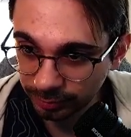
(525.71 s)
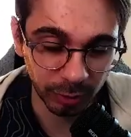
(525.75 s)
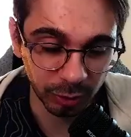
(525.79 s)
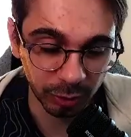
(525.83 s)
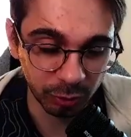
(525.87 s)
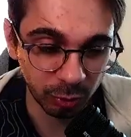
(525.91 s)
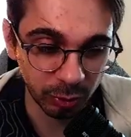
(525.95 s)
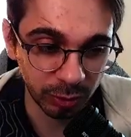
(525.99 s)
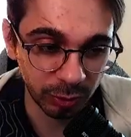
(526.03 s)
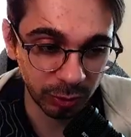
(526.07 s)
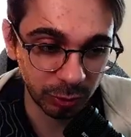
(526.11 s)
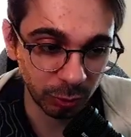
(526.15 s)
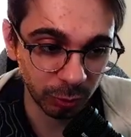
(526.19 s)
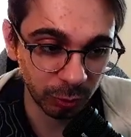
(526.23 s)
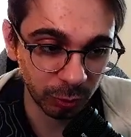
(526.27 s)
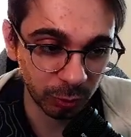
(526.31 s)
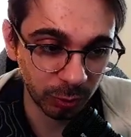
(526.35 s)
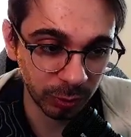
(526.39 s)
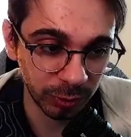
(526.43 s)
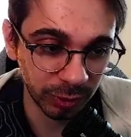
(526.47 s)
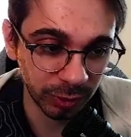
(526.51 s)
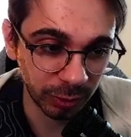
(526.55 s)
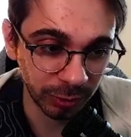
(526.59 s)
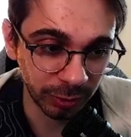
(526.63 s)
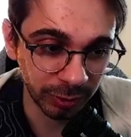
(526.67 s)
But we don't
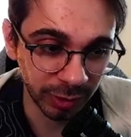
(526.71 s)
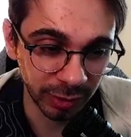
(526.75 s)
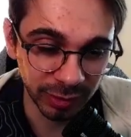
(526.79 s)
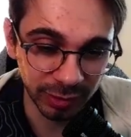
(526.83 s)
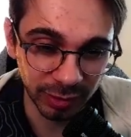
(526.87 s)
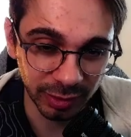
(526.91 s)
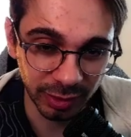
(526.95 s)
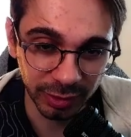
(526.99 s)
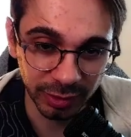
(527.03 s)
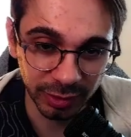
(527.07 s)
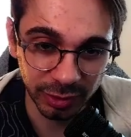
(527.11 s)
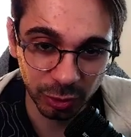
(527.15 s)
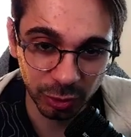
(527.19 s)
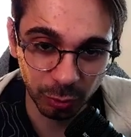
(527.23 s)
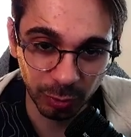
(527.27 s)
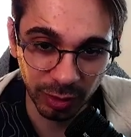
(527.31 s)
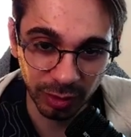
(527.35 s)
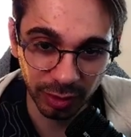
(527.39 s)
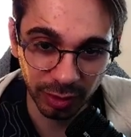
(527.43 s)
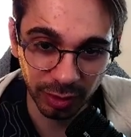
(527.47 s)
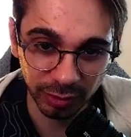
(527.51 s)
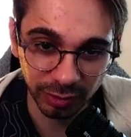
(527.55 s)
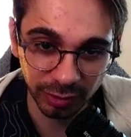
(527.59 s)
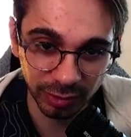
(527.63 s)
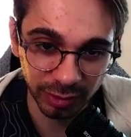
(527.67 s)
want our task list to be
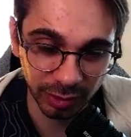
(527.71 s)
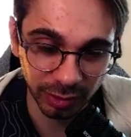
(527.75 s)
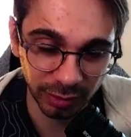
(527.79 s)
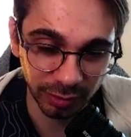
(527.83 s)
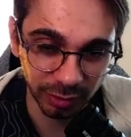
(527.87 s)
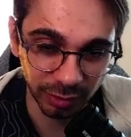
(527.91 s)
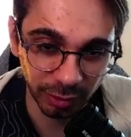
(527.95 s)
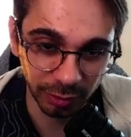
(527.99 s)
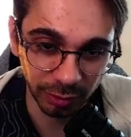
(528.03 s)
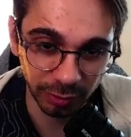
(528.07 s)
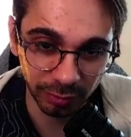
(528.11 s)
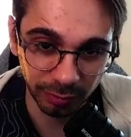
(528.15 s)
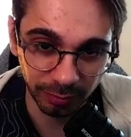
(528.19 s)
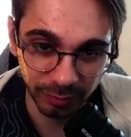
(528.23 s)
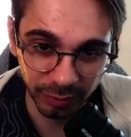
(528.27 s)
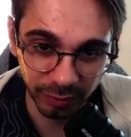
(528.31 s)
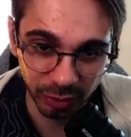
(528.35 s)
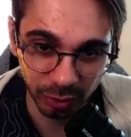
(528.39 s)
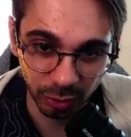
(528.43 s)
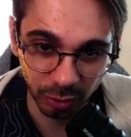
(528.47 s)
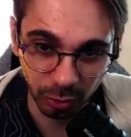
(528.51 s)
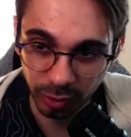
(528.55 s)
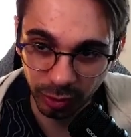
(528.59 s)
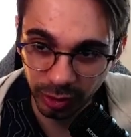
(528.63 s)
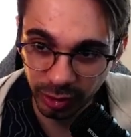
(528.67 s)
centered.
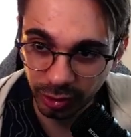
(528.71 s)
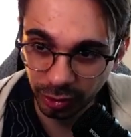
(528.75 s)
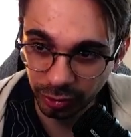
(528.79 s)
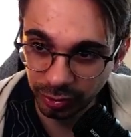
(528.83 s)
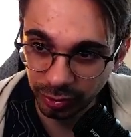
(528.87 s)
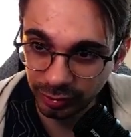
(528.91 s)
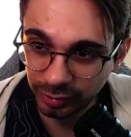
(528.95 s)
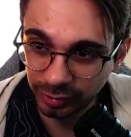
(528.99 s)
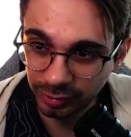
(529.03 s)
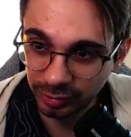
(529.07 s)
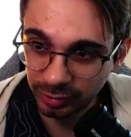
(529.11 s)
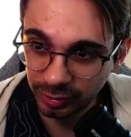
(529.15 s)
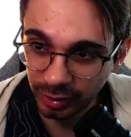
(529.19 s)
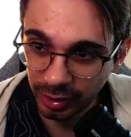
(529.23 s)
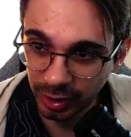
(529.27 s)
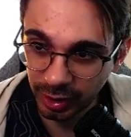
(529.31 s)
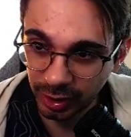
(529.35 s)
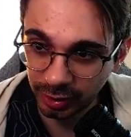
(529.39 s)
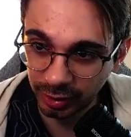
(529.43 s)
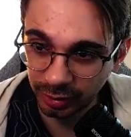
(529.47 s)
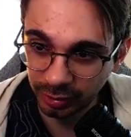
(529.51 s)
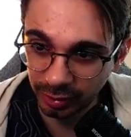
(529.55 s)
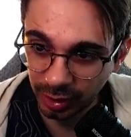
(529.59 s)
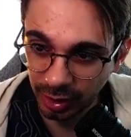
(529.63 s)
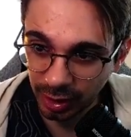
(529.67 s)
So click on it
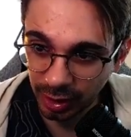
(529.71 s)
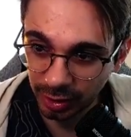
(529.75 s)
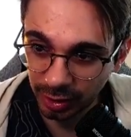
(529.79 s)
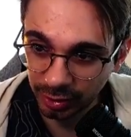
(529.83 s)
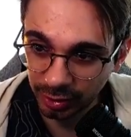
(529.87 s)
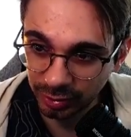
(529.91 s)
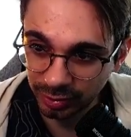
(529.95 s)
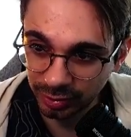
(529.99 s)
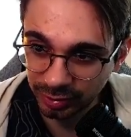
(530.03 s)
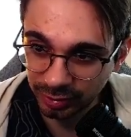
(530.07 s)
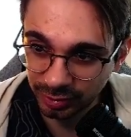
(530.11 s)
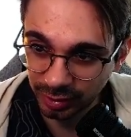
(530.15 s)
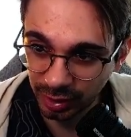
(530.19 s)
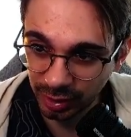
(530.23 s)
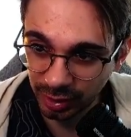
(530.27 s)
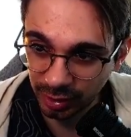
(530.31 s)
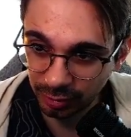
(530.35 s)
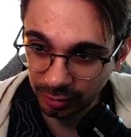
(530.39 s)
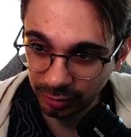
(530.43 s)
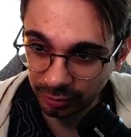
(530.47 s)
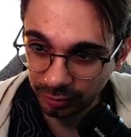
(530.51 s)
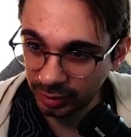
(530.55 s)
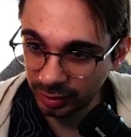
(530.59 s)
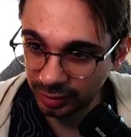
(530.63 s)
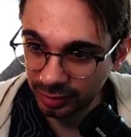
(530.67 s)
and add a
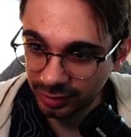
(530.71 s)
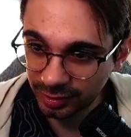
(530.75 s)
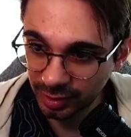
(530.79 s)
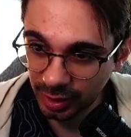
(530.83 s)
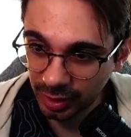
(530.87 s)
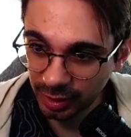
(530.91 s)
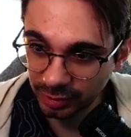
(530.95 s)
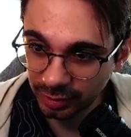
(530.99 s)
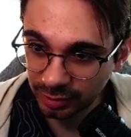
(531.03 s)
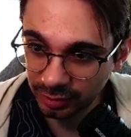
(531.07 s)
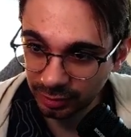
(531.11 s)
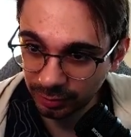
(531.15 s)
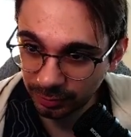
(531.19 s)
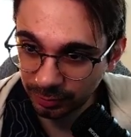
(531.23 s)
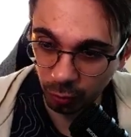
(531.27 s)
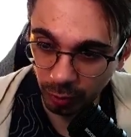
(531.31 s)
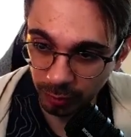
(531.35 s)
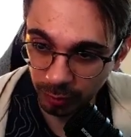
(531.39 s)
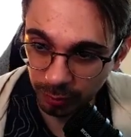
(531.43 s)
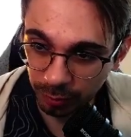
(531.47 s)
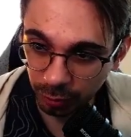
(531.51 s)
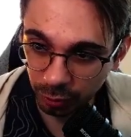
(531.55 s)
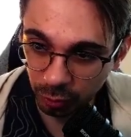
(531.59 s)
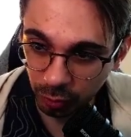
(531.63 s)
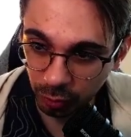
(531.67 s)
style. In size,
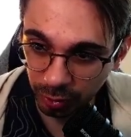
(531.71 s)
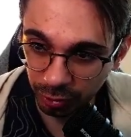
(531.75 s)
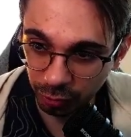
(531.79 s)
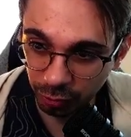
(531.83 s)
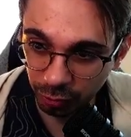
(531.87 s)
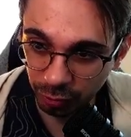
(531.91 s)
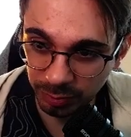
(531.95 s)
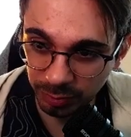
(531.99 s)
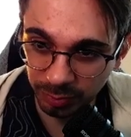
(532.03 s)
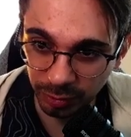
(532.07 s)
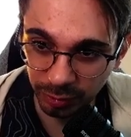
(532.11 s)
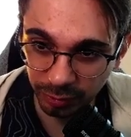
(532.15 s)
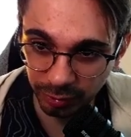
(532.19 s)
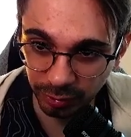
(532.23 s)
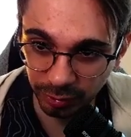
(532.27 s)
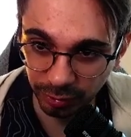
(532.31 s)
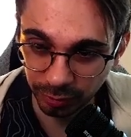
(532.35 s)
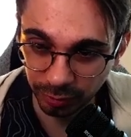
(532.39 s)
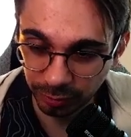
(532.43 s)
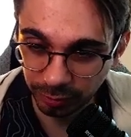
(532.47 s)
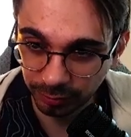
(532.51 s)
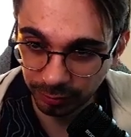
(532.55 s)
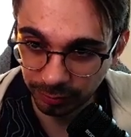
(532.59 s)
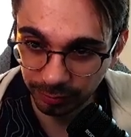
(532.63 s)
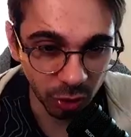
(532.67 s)
we'll put
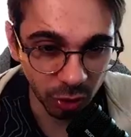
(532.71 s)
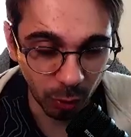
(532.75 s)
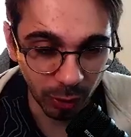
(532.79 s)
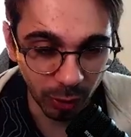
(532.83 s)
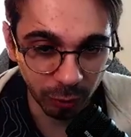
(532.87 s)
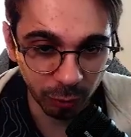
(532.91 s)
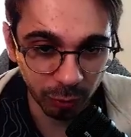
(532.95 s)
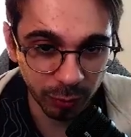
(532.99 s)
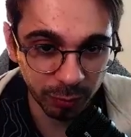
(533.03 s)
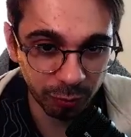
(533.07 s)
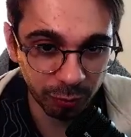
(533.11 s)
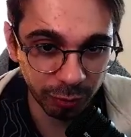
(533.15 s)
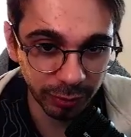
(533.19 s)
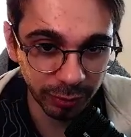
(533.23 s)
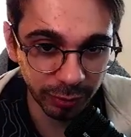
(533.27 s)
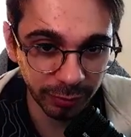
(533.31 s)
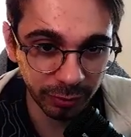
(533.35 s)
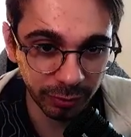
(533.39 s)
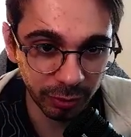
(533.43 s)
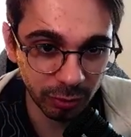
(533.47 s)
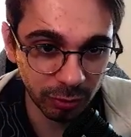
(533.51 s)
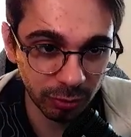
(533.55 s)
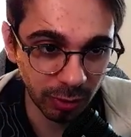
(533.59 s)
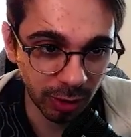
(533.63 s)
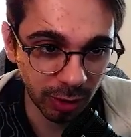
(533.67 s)
100%. So when we
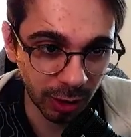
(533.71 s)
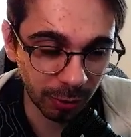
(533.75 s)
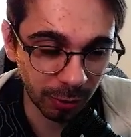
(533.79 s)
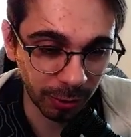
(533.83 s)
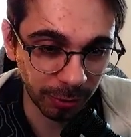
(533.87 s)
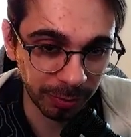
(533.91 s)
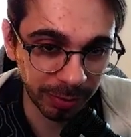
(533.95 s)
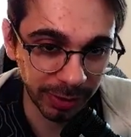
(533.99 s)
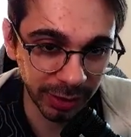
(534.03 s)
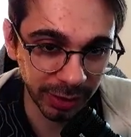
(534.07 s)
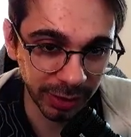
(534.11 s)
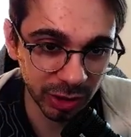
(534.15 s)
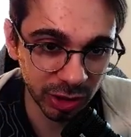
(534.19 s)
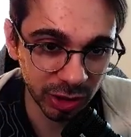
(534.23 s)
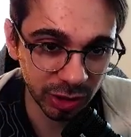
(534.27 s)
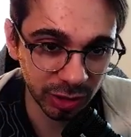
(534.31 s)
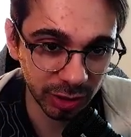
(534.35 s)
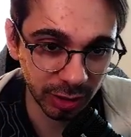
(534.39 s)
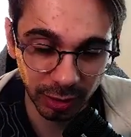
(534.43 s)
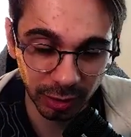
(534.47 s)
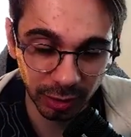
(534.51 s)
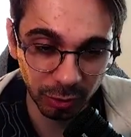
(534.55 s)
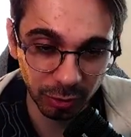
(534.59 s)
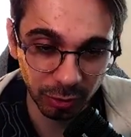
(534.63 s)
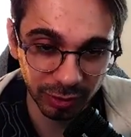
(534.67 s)
preview our
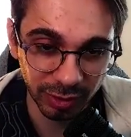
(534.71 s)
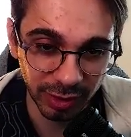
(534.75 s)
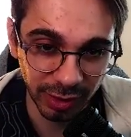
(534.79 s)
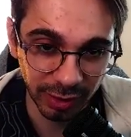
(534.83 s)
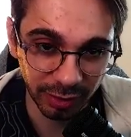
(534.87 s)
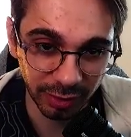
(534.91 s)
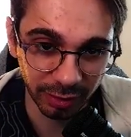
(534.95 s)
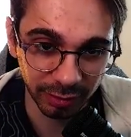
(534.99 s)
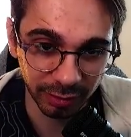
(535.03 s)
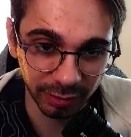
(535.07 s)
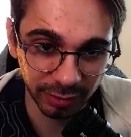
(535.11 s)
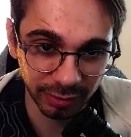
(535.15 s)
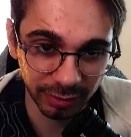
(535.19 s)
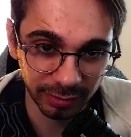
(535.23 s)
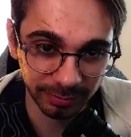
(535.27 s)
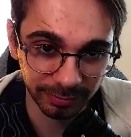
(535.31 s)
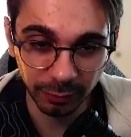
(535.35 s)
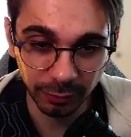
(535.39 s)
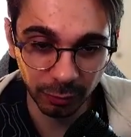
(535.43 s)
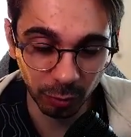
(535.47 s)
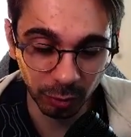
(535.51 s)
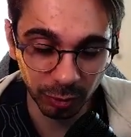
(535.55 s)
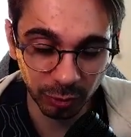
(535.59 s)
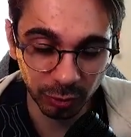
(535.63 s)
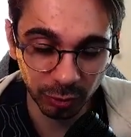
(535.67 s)
page, it looks like this.
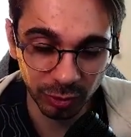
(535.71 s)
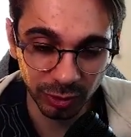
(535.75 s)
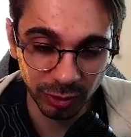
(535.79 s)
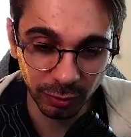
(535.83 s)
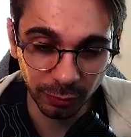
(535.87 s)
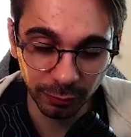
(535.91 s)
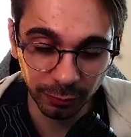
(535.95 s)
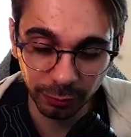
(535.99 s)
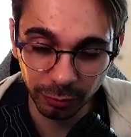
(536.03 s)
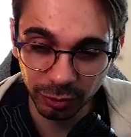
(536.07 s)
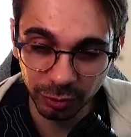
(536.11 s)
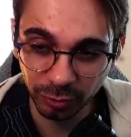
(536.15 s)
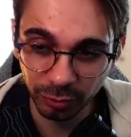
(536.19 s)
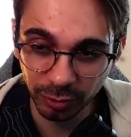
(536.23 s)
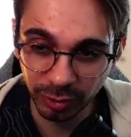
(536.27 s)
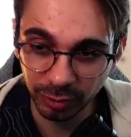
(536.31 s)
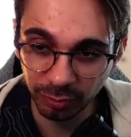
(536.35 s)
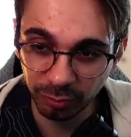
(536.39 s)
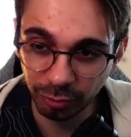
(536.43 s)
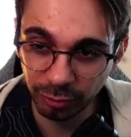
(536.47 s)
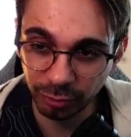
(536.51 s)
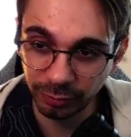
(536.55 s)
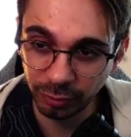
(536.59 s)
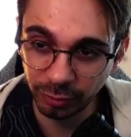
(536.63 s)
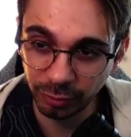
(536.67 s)
If you want to see a full
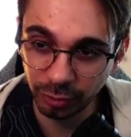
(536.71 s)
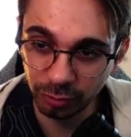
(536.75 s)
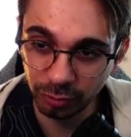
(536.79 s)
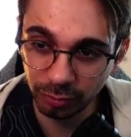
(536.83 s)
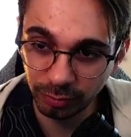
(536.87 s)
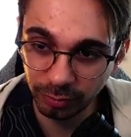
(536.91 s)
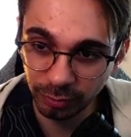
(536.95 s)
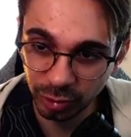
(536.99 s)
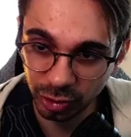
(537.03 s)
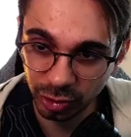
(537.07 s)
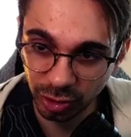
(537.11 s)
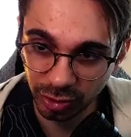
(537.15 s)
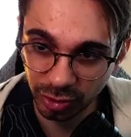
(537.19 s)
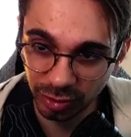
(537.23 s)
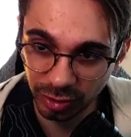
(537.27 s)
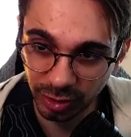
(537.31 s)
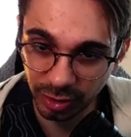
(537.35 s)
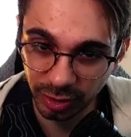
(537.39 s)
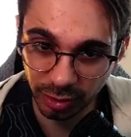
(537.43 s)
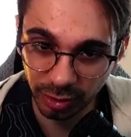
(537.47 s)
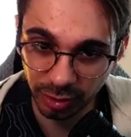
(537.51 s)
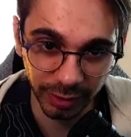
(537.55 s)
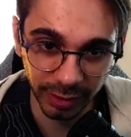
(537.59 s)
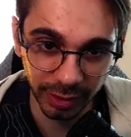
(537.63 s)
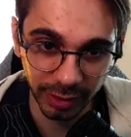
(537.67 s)
screen preview, just
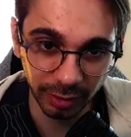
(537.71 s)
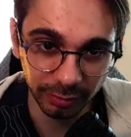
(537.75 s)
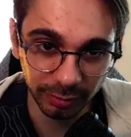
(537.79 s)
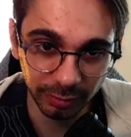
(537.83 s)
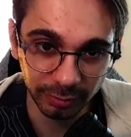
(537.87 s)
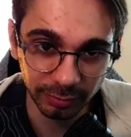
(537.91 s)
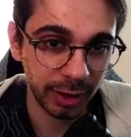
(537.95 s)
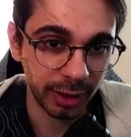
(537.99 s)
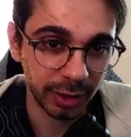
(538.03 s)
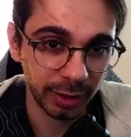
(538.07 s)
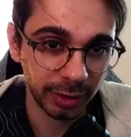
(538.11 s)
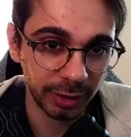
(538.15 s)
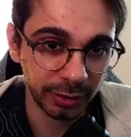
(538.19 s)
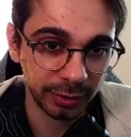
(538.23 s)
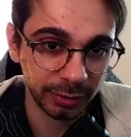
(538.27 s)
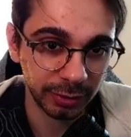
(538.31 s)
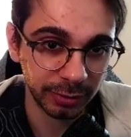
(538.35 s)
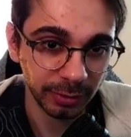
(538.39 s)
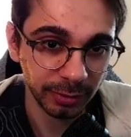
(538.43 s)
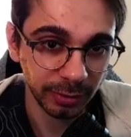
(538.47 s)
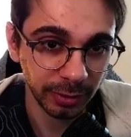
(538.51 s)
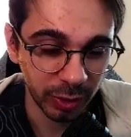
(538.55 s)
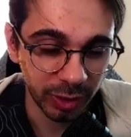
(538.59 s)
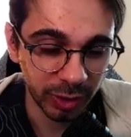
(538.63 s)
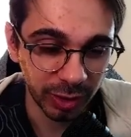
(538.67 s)
click there
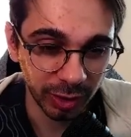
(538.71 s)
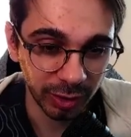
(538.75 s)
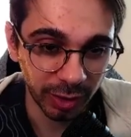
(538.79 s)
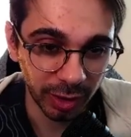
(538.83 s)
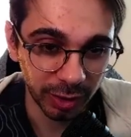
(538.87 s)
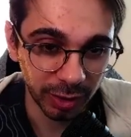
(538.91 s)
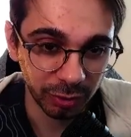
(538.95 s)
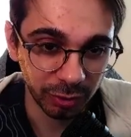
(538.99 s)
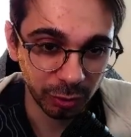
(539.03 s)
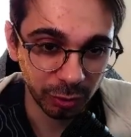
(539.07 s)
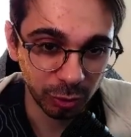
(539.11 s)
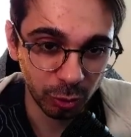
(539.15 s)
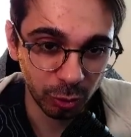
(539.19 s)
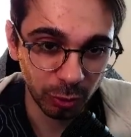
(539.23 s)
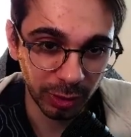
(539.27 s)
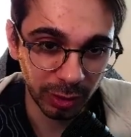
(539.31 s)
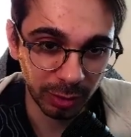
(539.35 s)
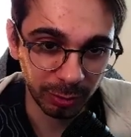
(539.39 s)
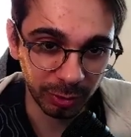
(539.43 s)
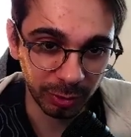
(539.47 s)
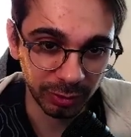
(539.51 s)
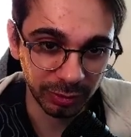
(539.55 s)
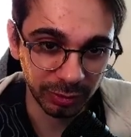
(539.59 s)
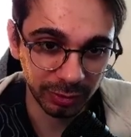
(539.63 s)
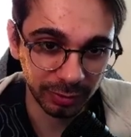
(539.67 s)
and we can add a new
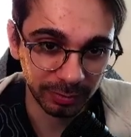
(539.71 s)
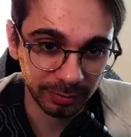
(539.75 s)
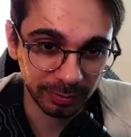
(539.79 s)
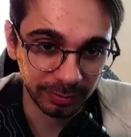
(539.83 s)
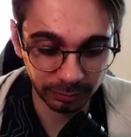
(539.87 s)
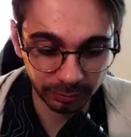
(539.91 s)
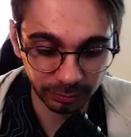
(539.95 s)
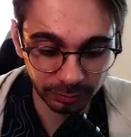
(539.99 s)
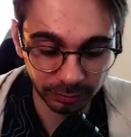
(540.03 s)
element.